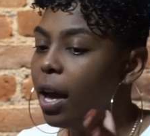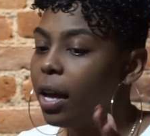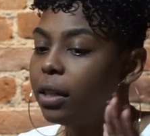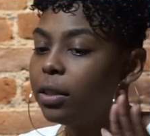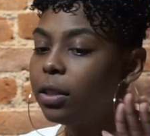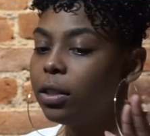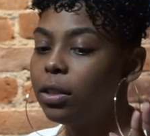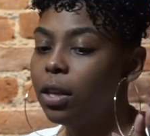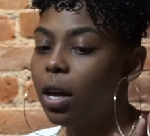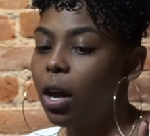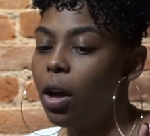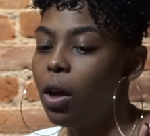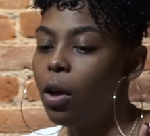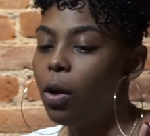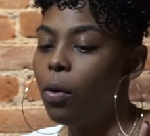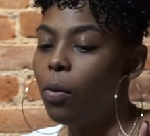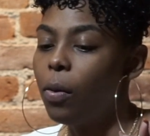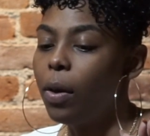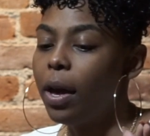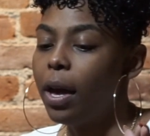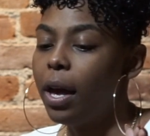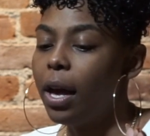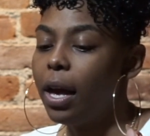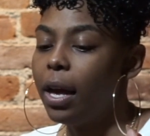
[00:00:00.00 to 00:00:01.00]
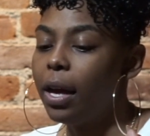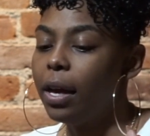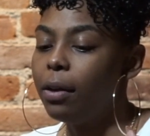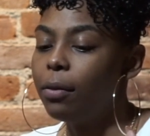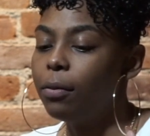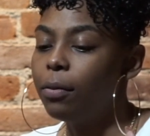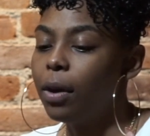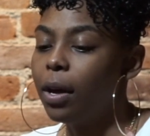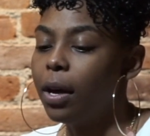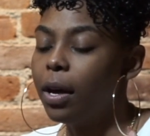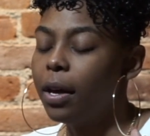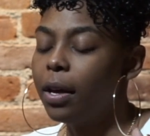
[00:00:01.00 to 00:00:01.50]
So it
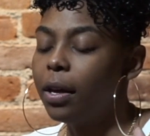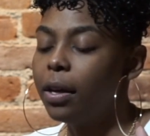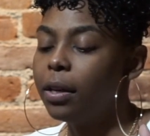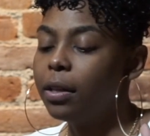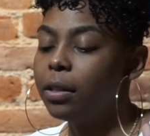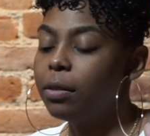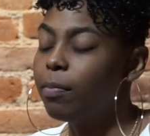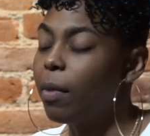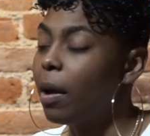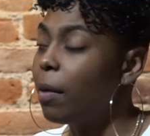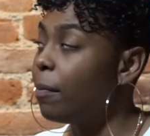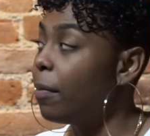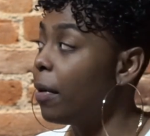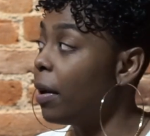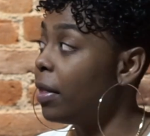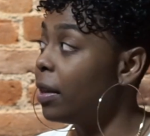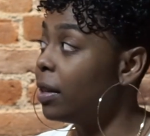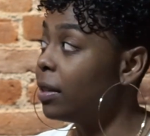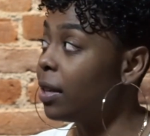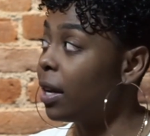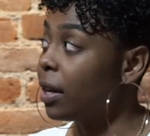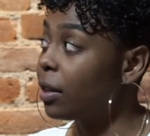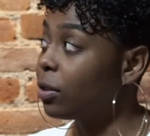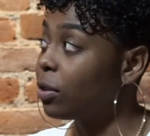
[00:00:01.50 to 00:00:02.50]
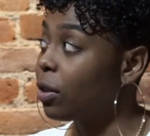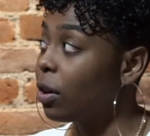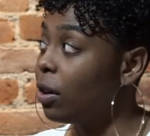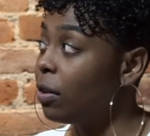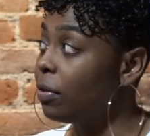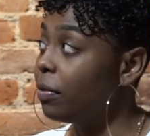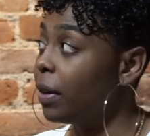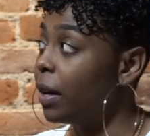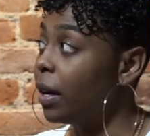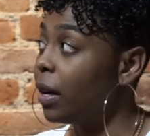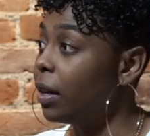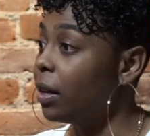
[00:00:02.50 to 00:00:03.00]
was my brother's
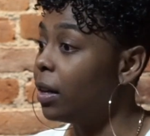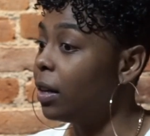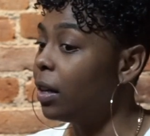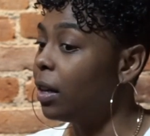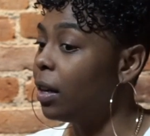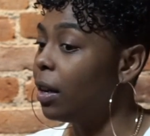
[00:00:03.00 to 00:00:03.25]
ex-girlfriend,